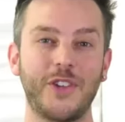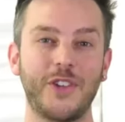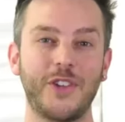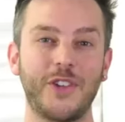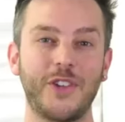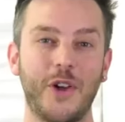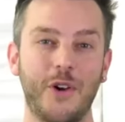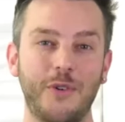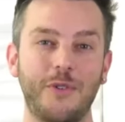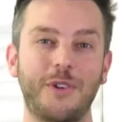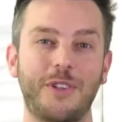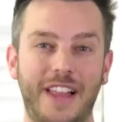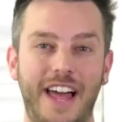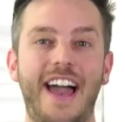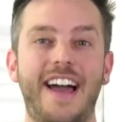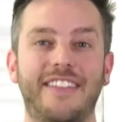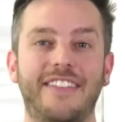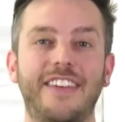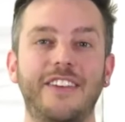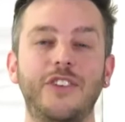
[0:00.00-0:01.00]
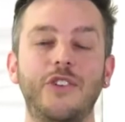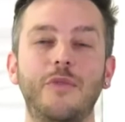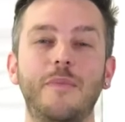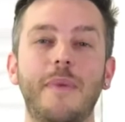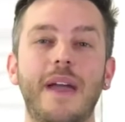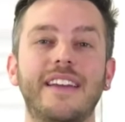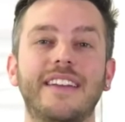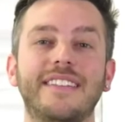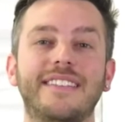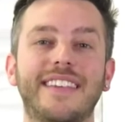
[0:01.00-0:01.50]
so glad that you
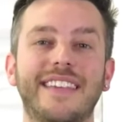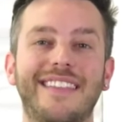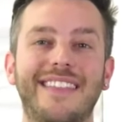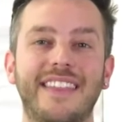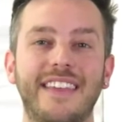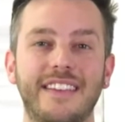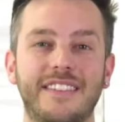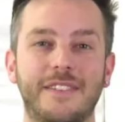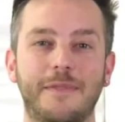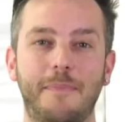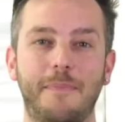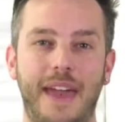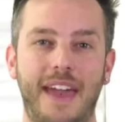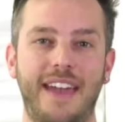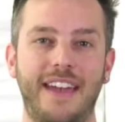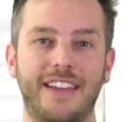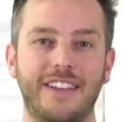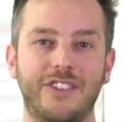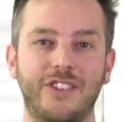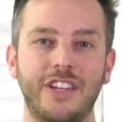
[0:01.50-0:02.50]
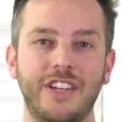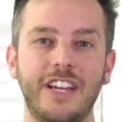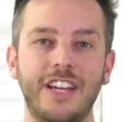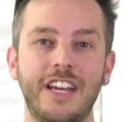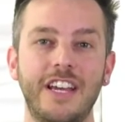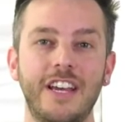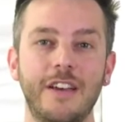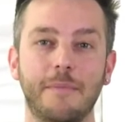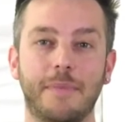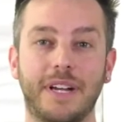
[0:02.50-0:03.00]
made it to this page,
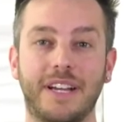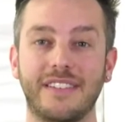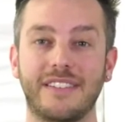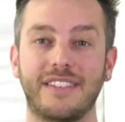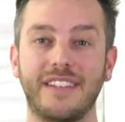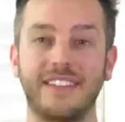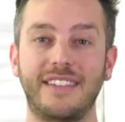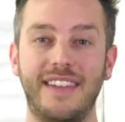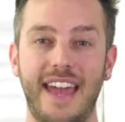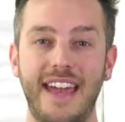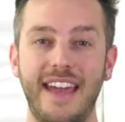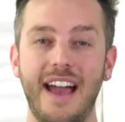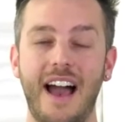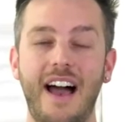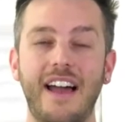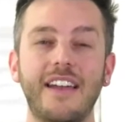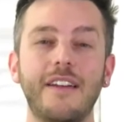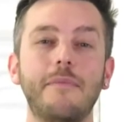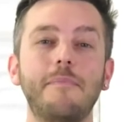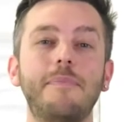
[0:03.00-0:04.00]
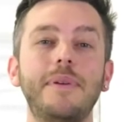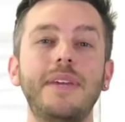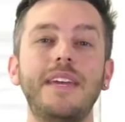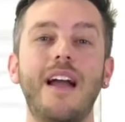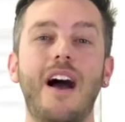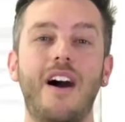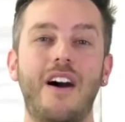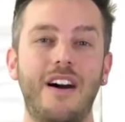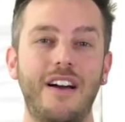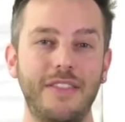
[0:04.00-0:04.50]
because today I am
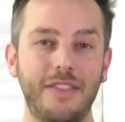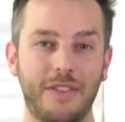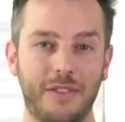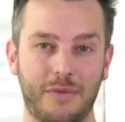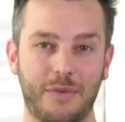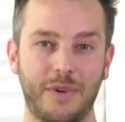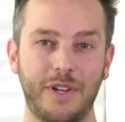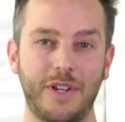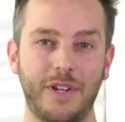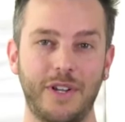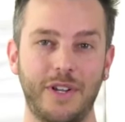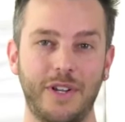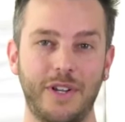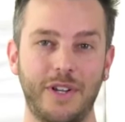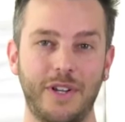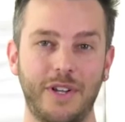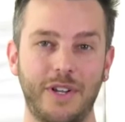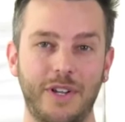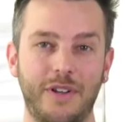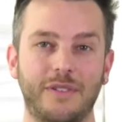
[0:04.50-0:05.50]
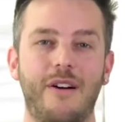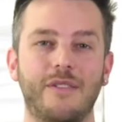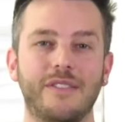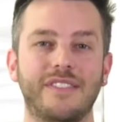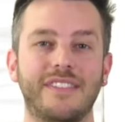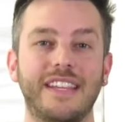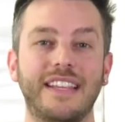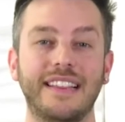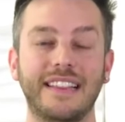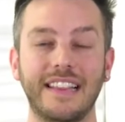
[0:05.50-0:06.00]
beyond thrilled to
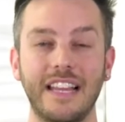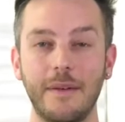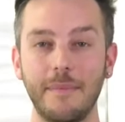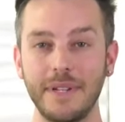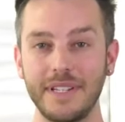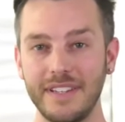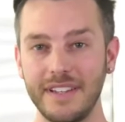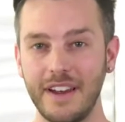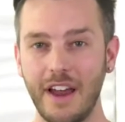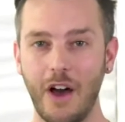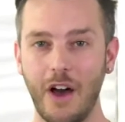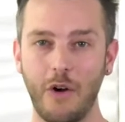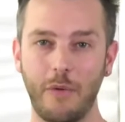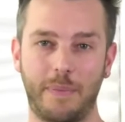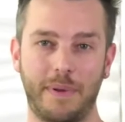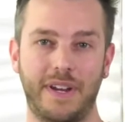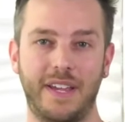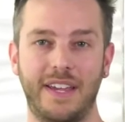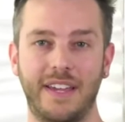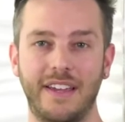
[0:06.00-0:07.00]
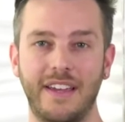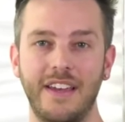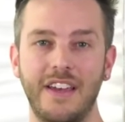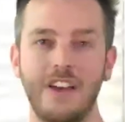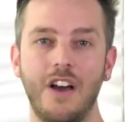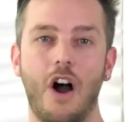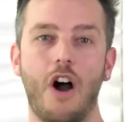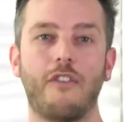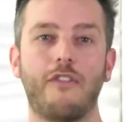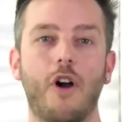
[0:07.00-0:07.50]
announce the limited opening
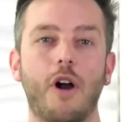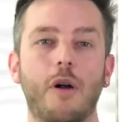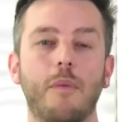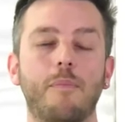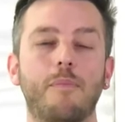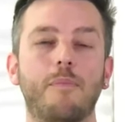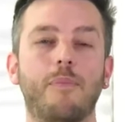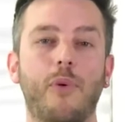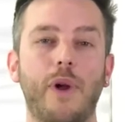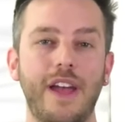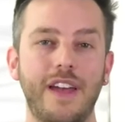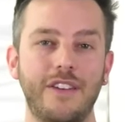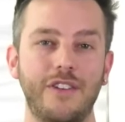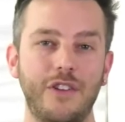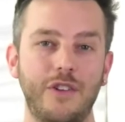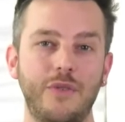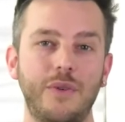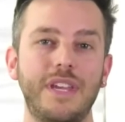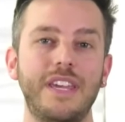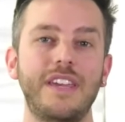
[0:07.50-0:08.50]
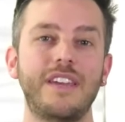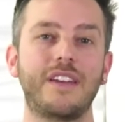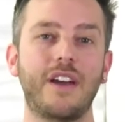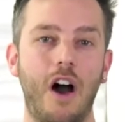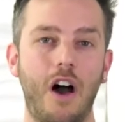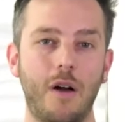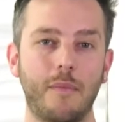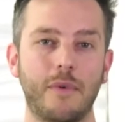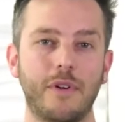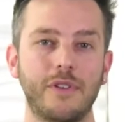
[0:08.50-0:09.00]
of our brand new
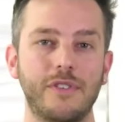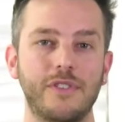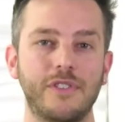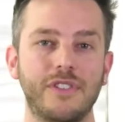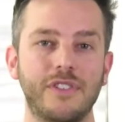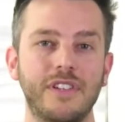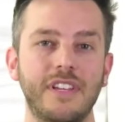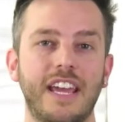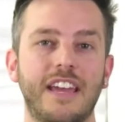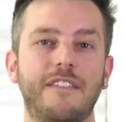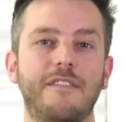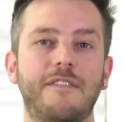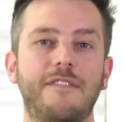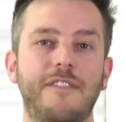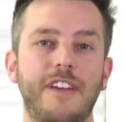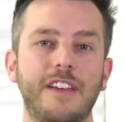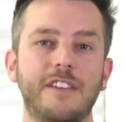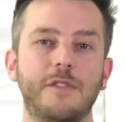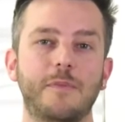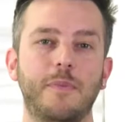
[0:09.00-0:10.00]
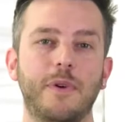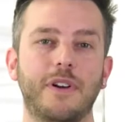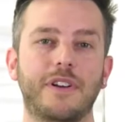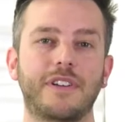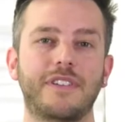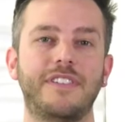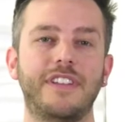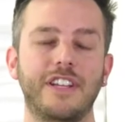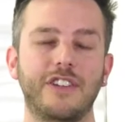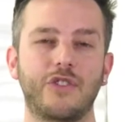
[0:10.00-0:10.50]
e-commerce and
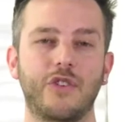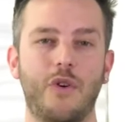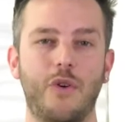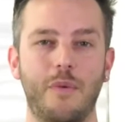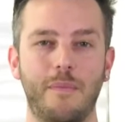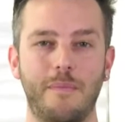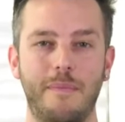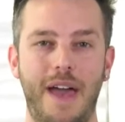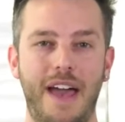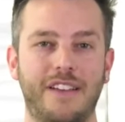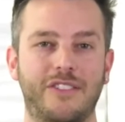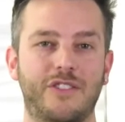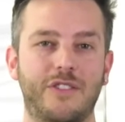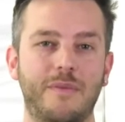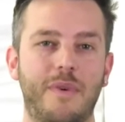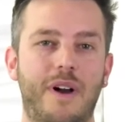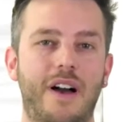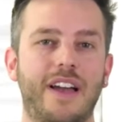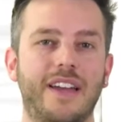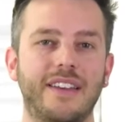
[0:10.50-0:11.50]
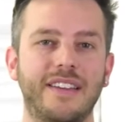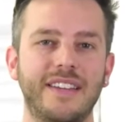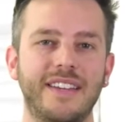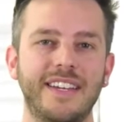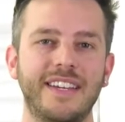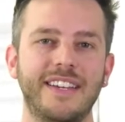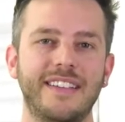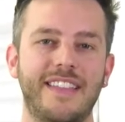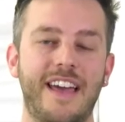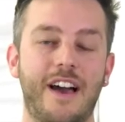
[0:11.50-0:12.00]
Facebook digital mastermind.
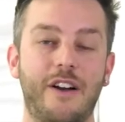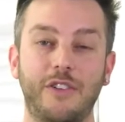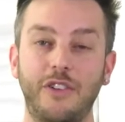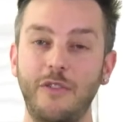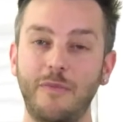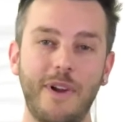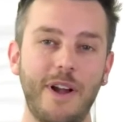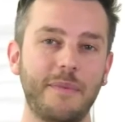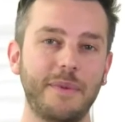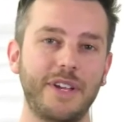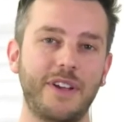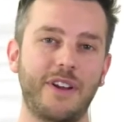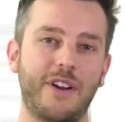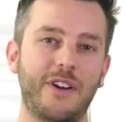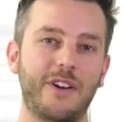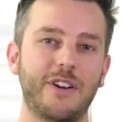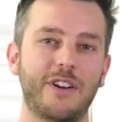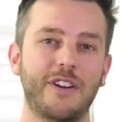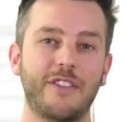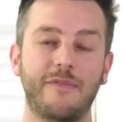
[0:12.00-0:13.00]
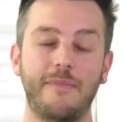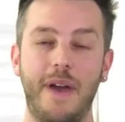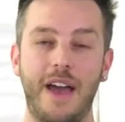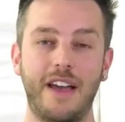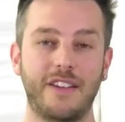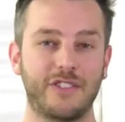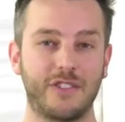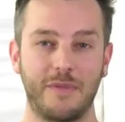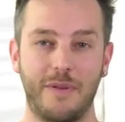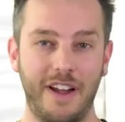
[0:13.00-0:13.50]
Now, you've probably heard of
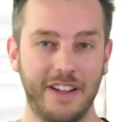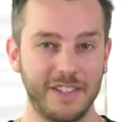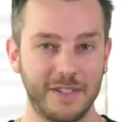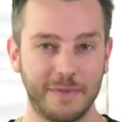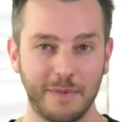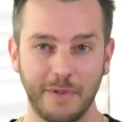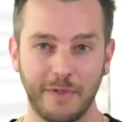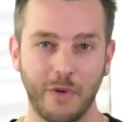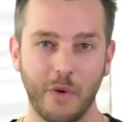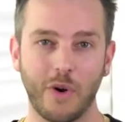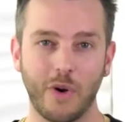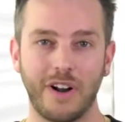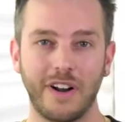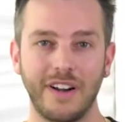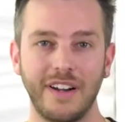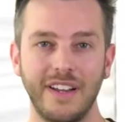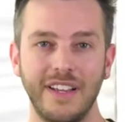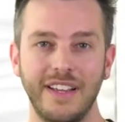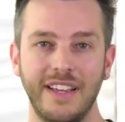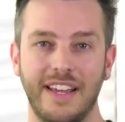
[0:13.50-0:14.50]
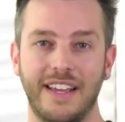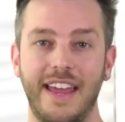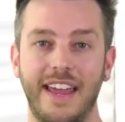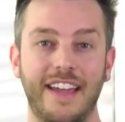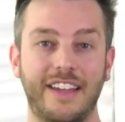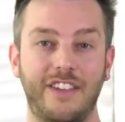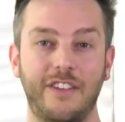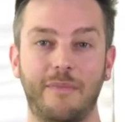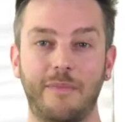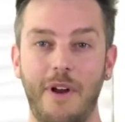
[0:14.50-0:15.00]
masterminds before, and
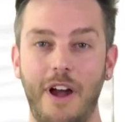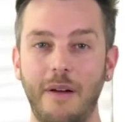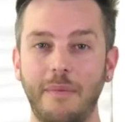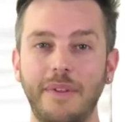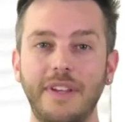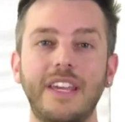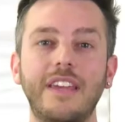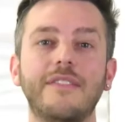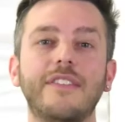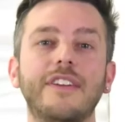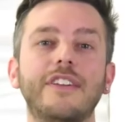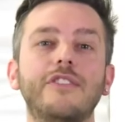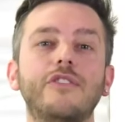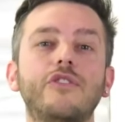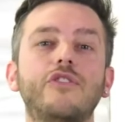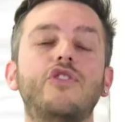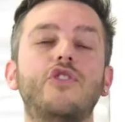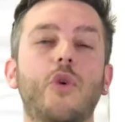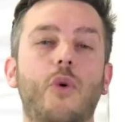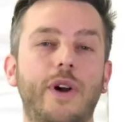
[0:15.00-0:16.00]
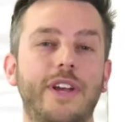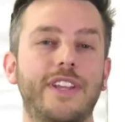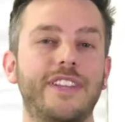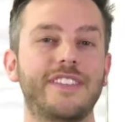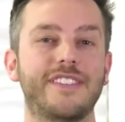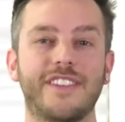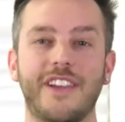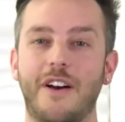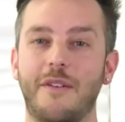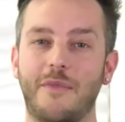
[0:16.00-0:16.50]
heck, you've probably even
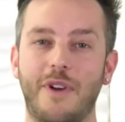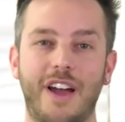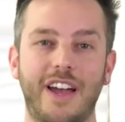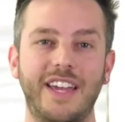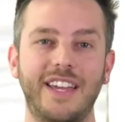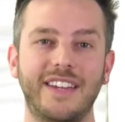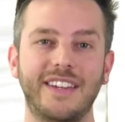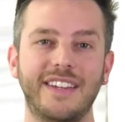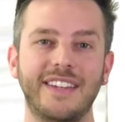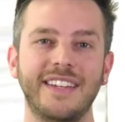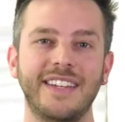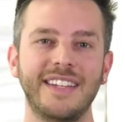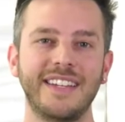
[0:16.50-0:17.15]
joined some, right?